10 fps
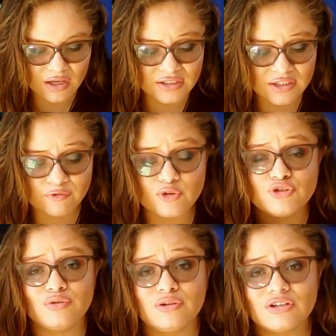see
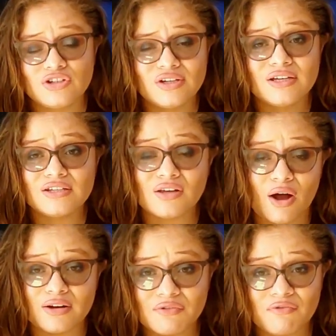Fortuna. She is the
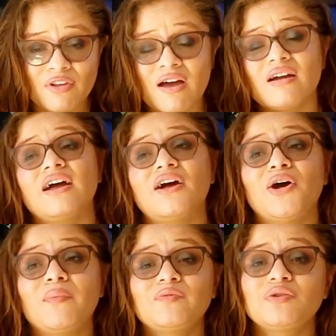goddess of luck.
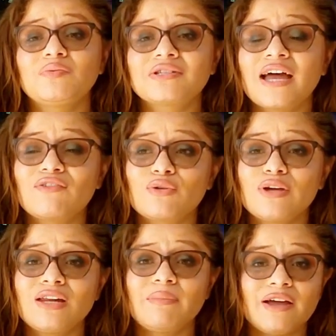She was kind of
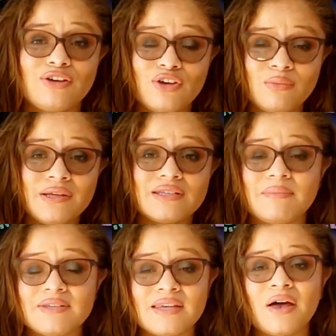created by humans
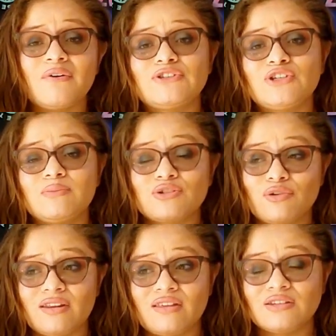themselves. Humans
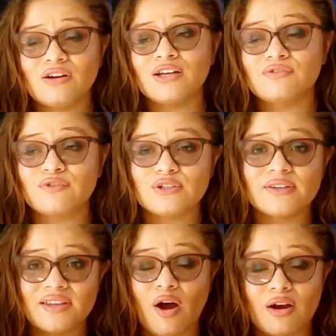created these gods. At
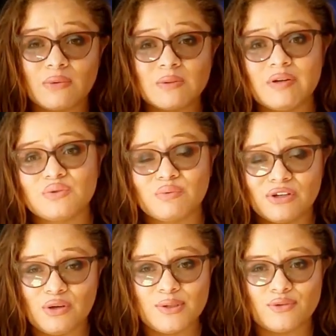first, God was pissed when
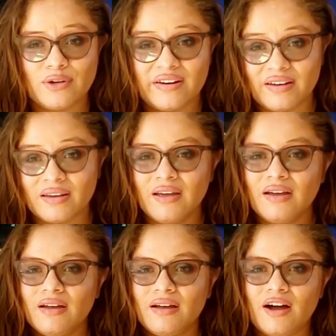humans created
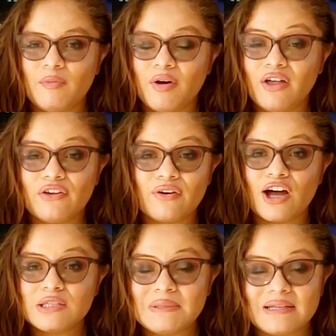other
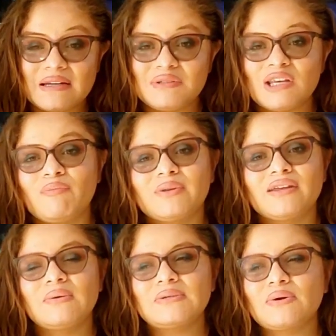gods beside himself, but
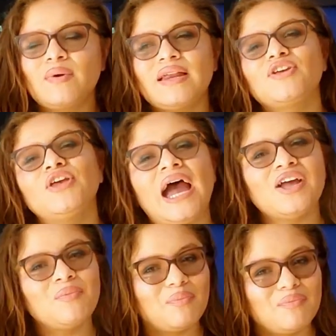then he was like, wait,
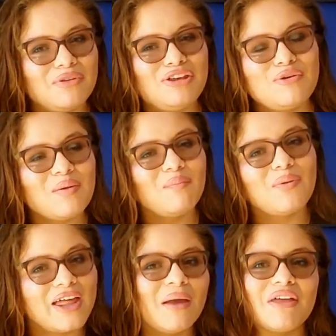you can
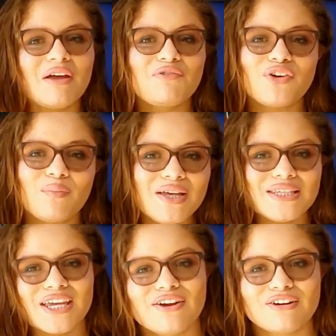blame them for
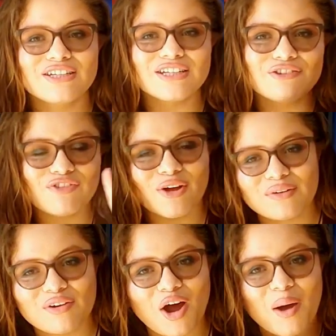miscarriages,
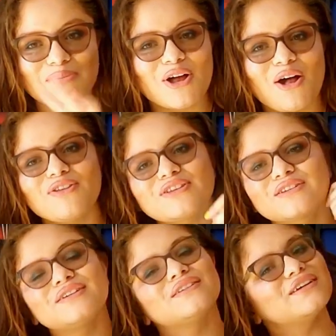failed crops, all this
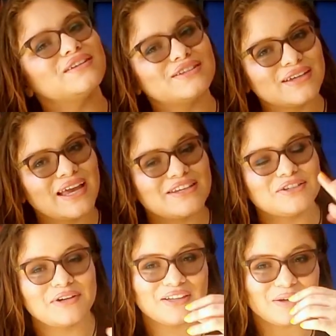good. So yeah,
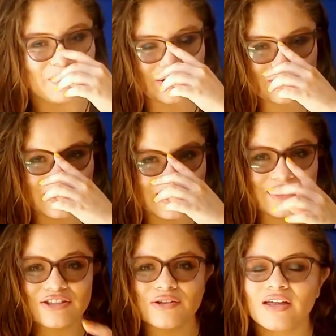so he ended up like doing
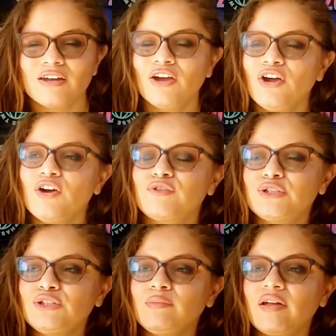that. So then
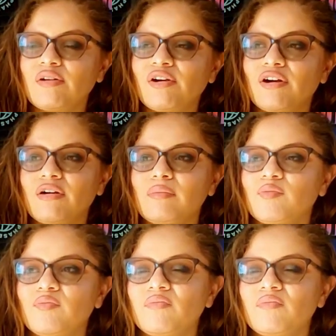Fortuna met her